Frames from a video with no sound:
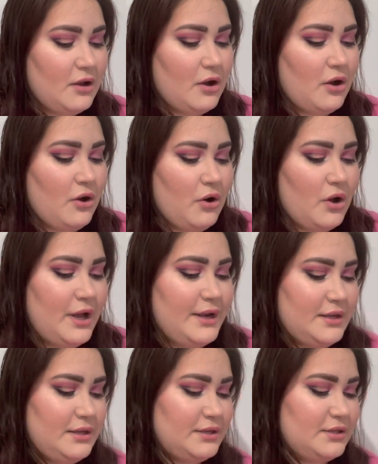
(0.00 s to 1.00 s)

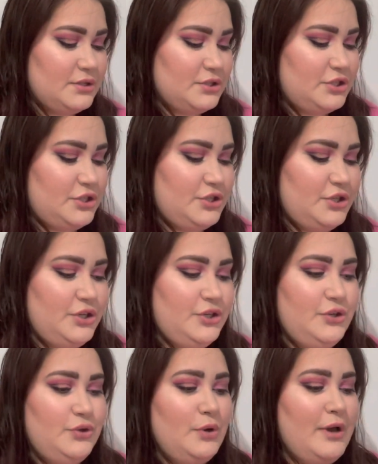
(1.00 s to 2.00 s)
On
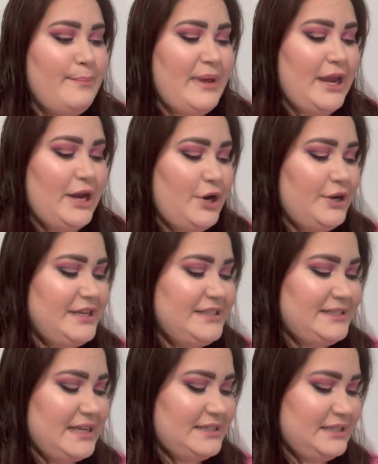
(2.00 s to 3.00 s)
to Bare
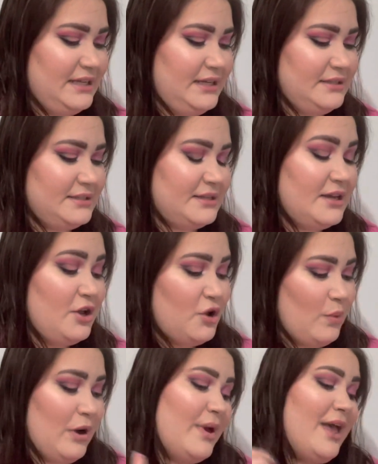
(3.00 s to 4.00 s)
Necessities.
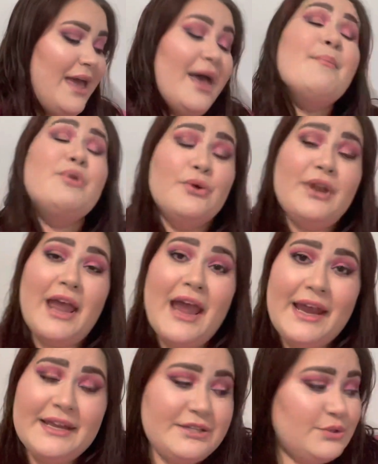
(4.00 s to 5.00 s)
Well, Beauty
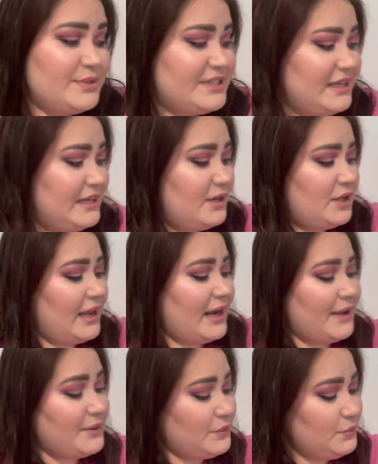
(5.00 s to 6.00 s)
A to Z, and
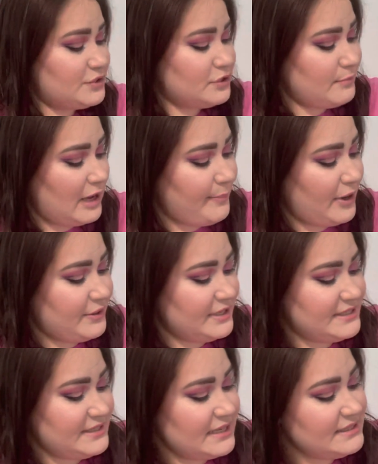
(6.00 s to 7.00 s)
I used my Bare
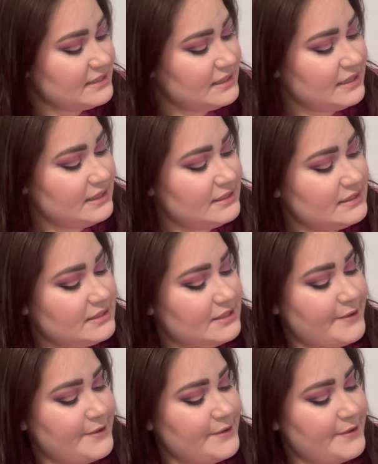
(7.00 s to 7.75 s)
Necessities.